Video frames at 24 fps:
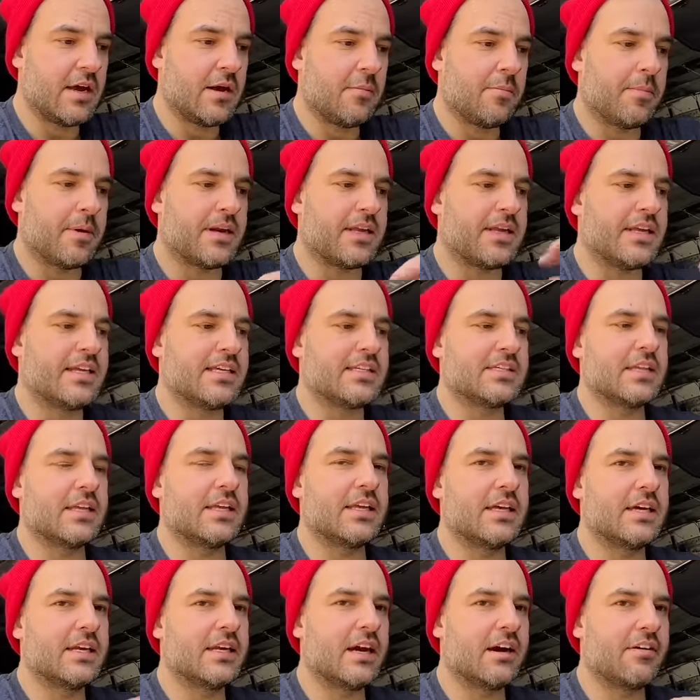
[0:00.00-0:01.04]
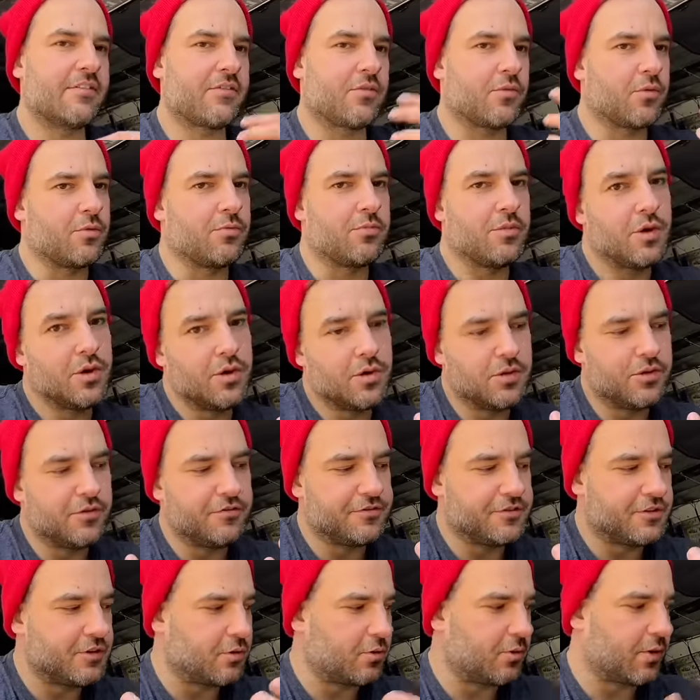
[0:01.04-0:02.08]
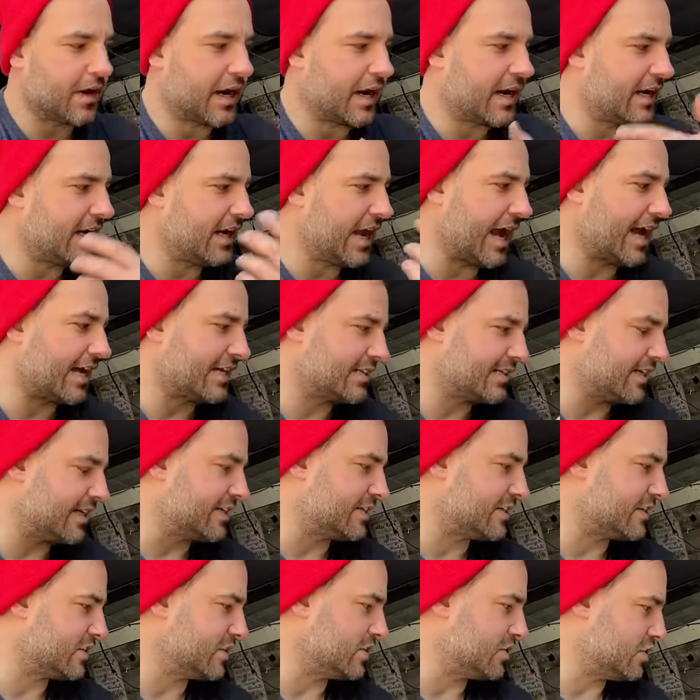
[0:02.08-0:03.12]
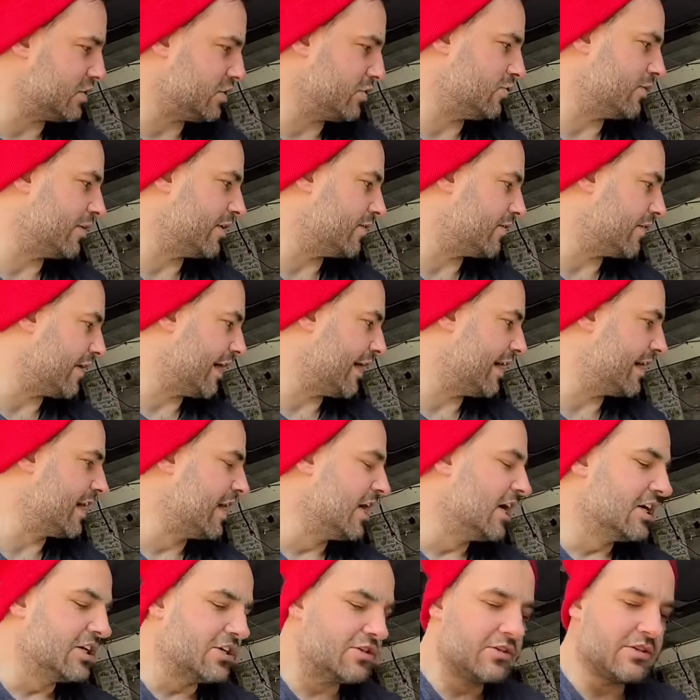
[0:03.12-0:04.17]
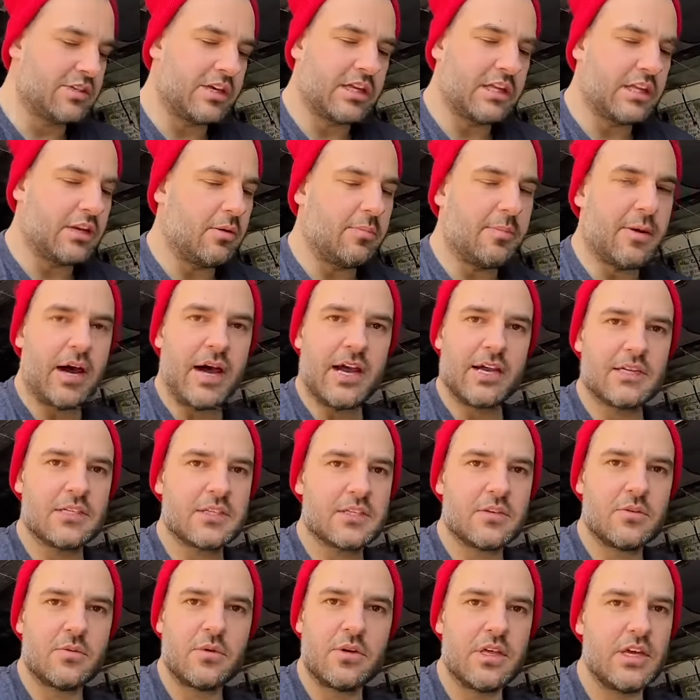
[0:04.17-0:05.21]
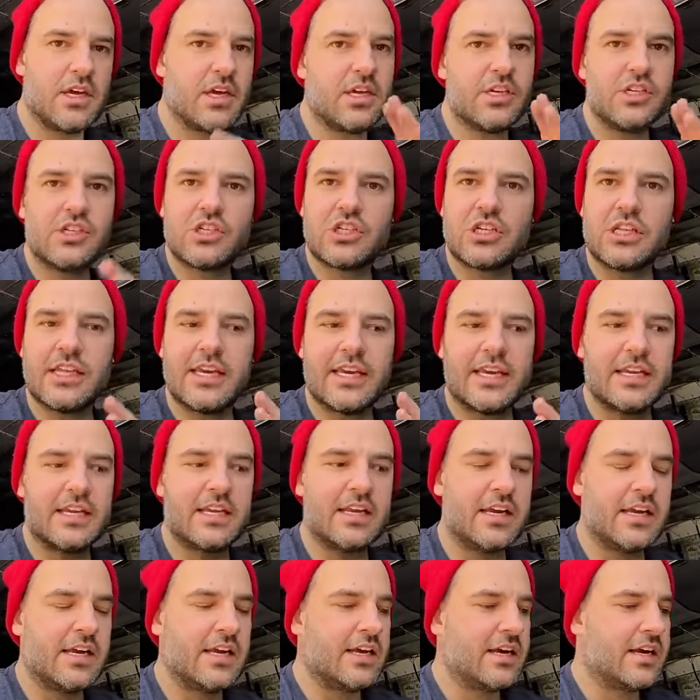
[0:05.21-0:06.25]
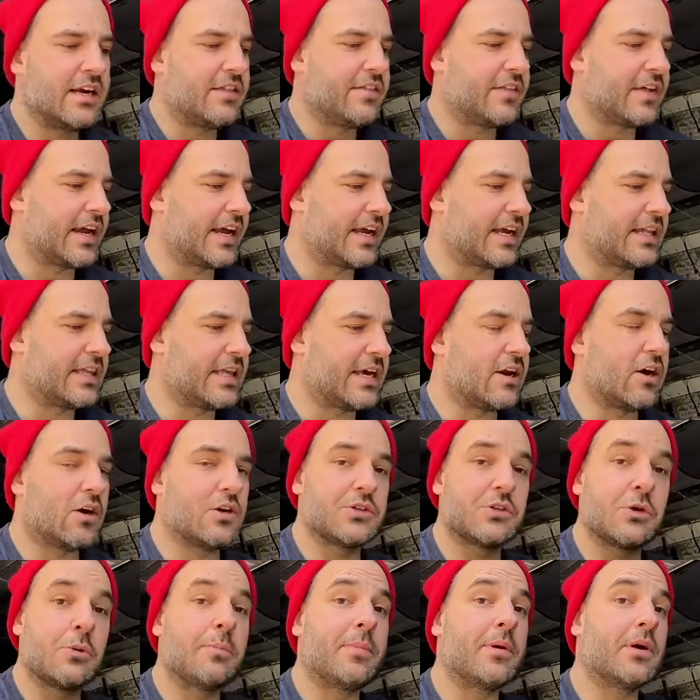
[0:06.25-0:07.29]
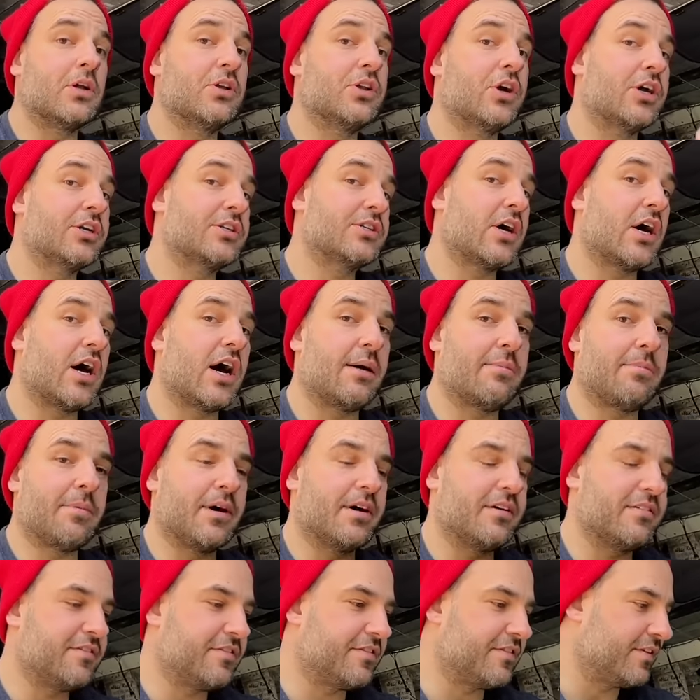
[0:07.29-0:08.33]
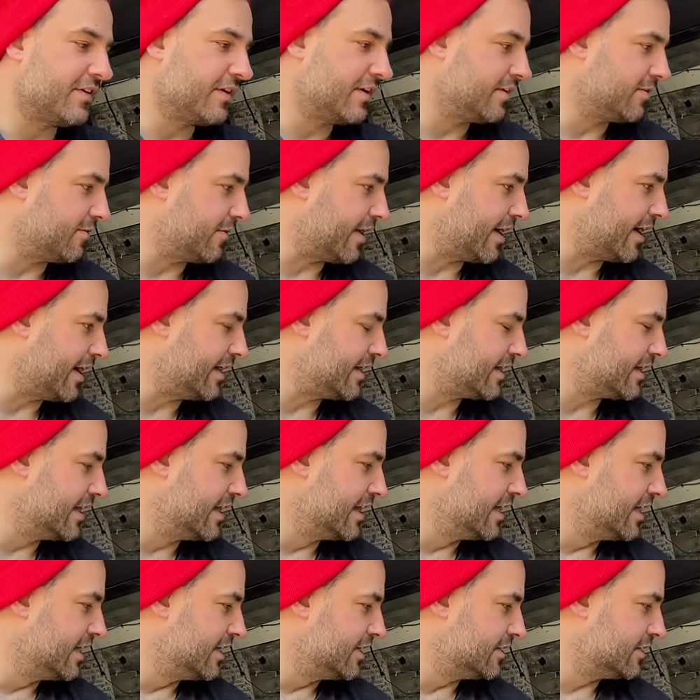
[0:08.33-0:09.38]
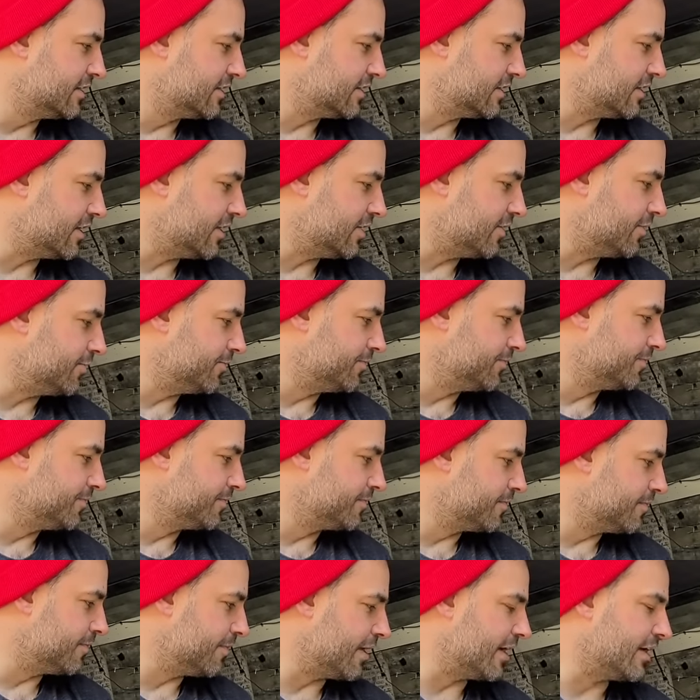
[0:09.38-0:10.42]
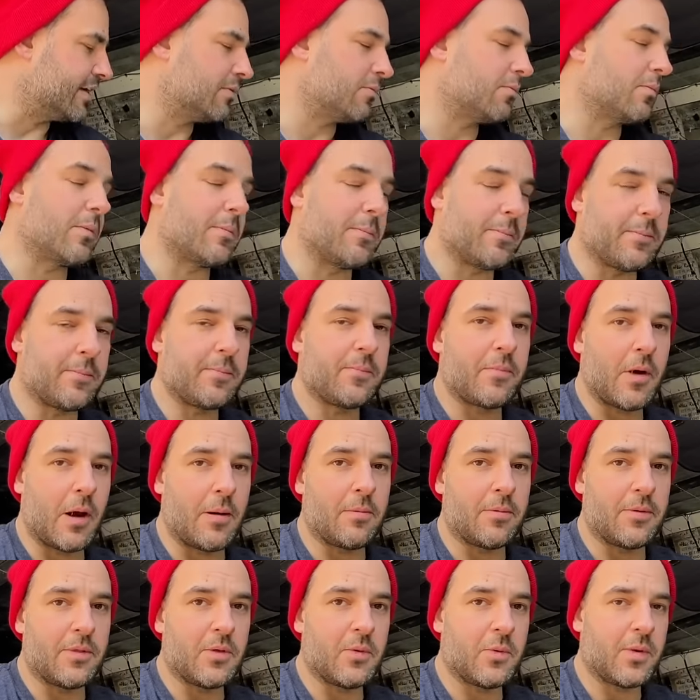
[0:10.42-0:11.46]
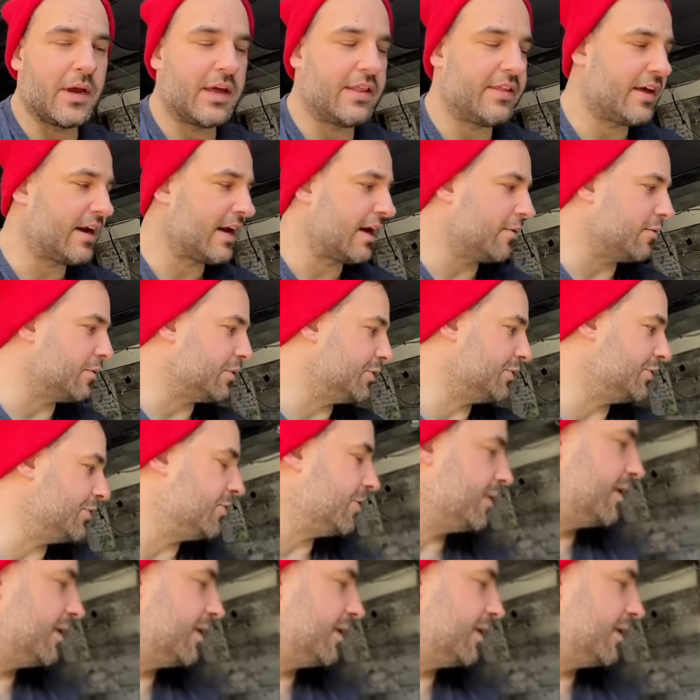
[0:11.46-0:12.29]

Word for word: but easily enough removed when I need access to it, right? So it's like a little box with a hinged lid that I can then also build on top of, right? So, but probably the way that I will do